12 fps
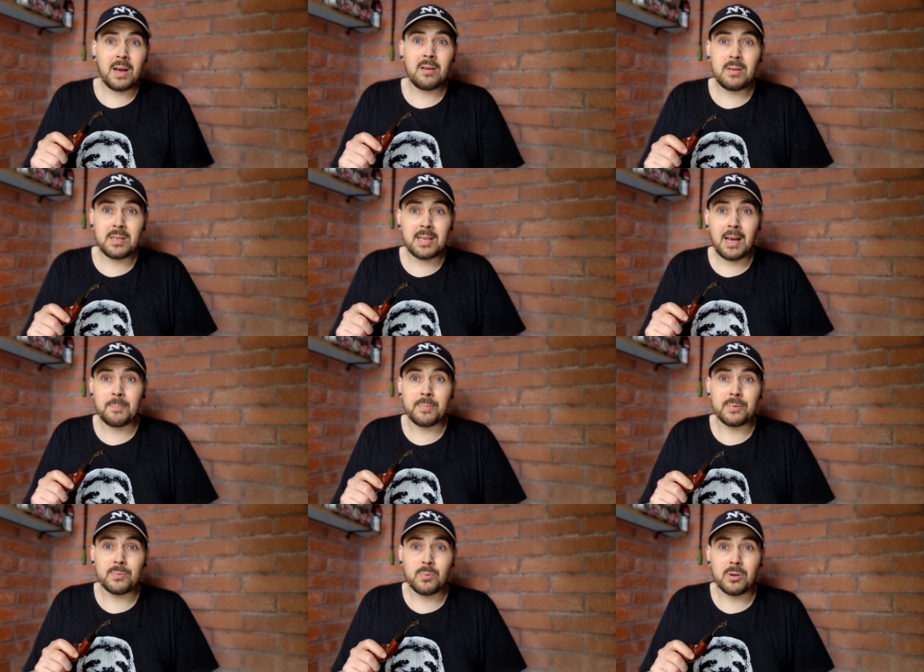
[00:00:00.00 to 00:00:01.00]
how this
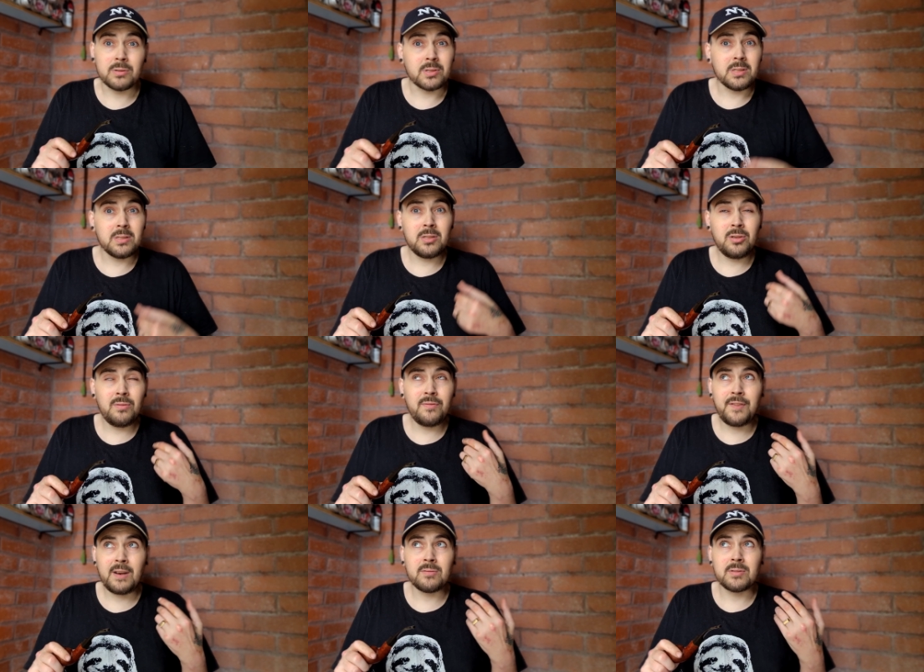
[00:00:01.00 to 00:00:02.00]
happened was in two
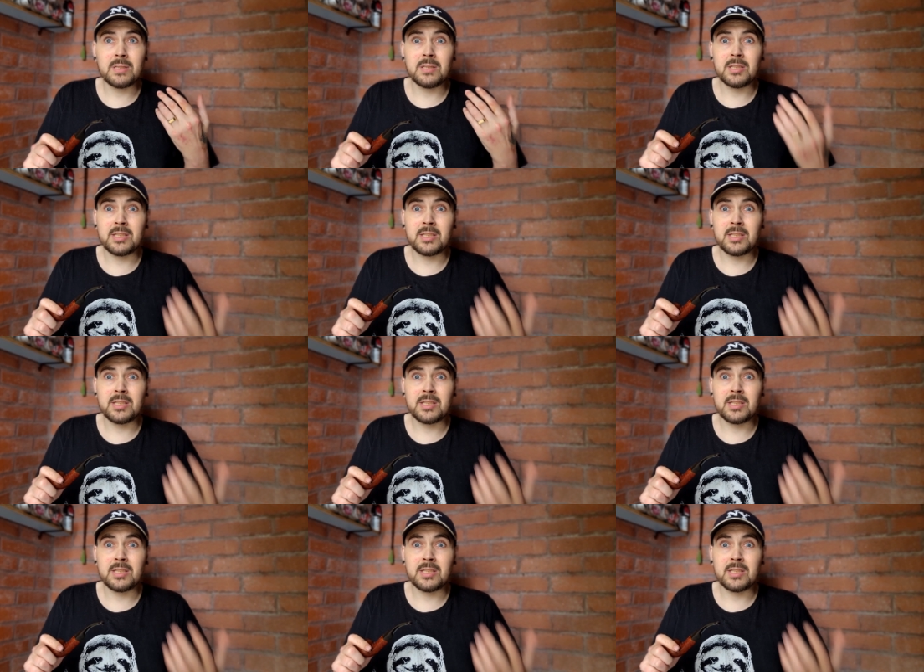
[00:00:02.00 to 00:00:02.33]
thousand